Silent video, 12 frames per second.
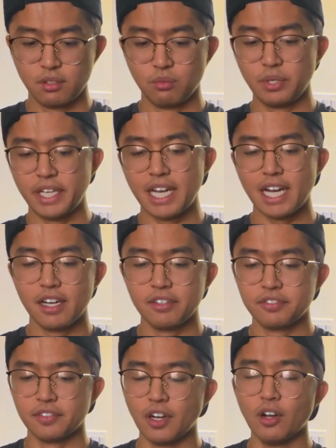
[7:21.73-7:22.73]
we
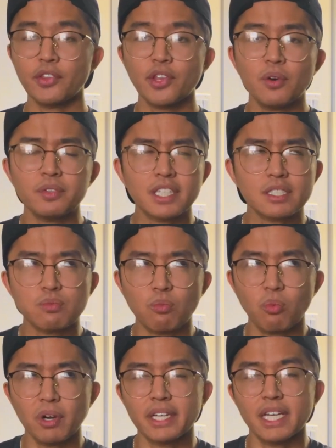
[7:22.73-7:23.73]
have, although this
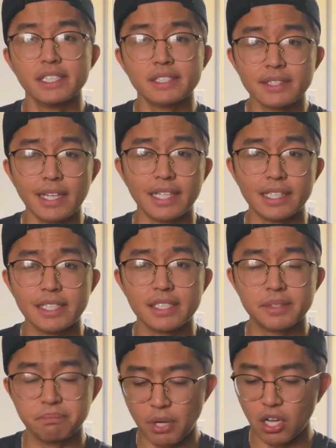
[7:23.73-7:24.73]
one is slightly
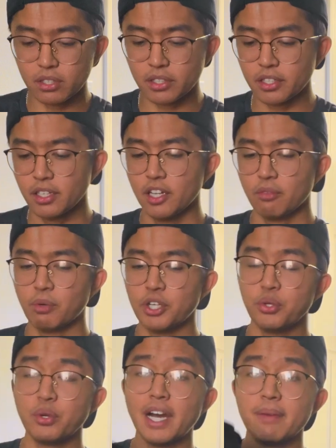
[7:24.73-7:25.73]
smaller, we
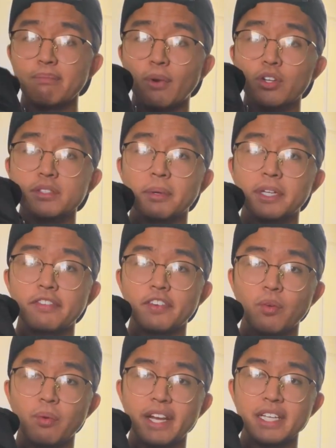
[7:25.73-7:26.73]
do have multiple
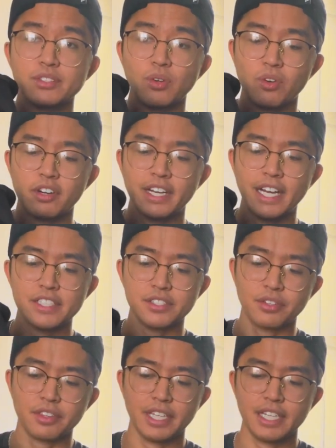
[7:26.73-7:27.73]
different ways to organize
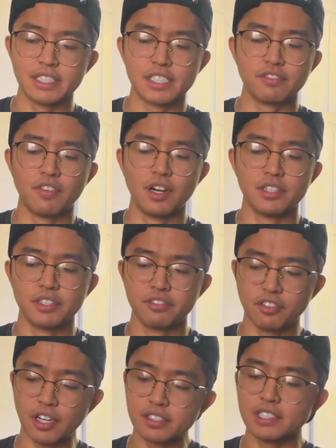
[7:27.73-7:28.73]
your things as far as the
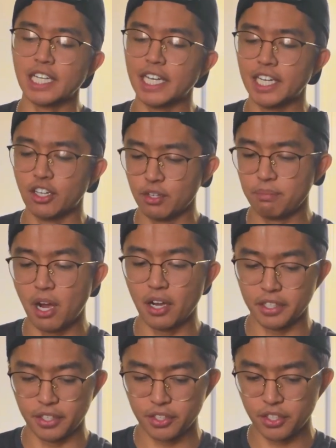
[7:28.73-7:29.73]
front secondary
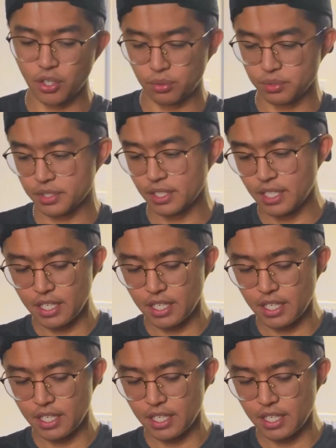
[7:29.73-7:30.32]
pocket goes.